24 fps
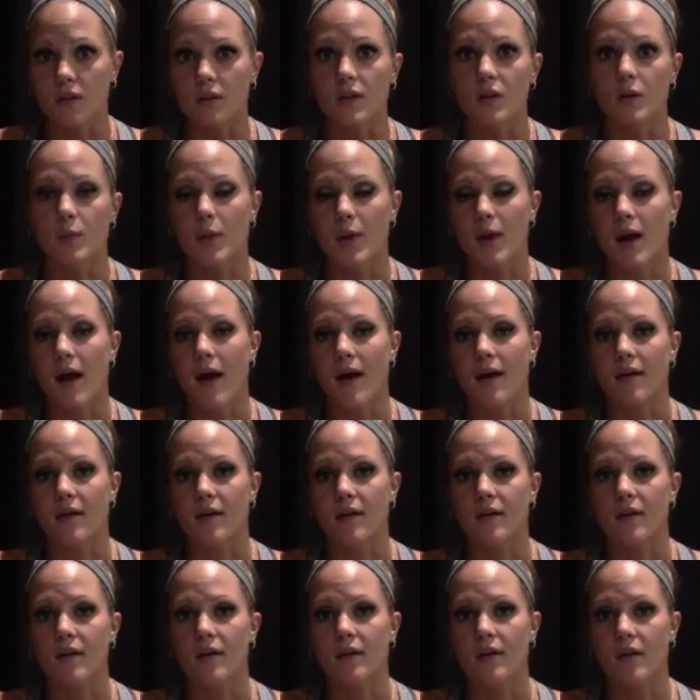a little bit
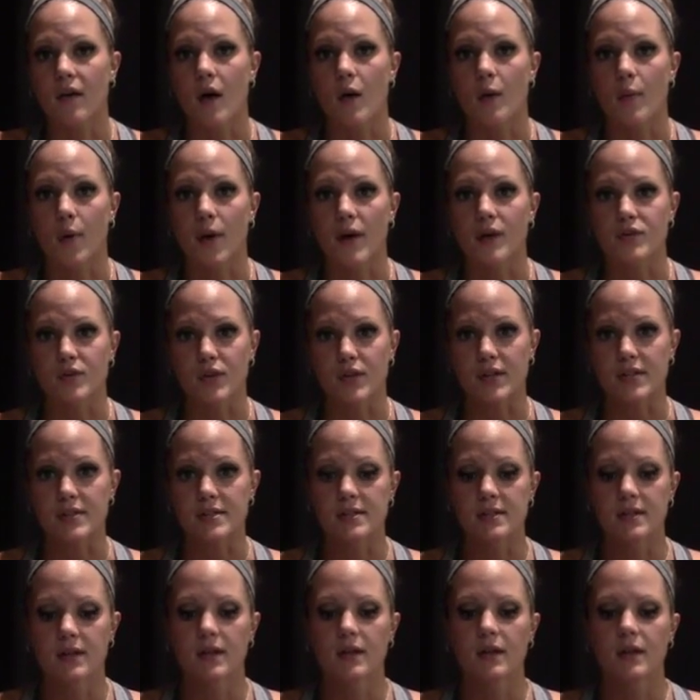higher
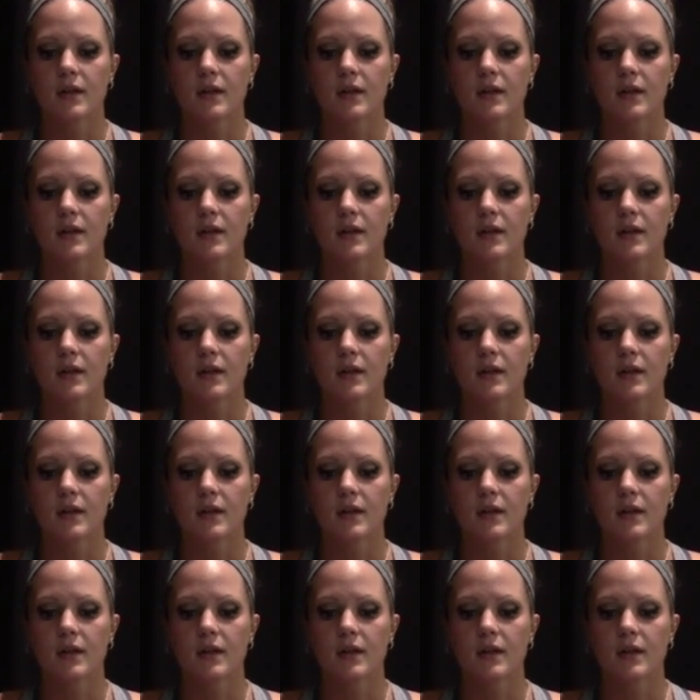carbohydrates.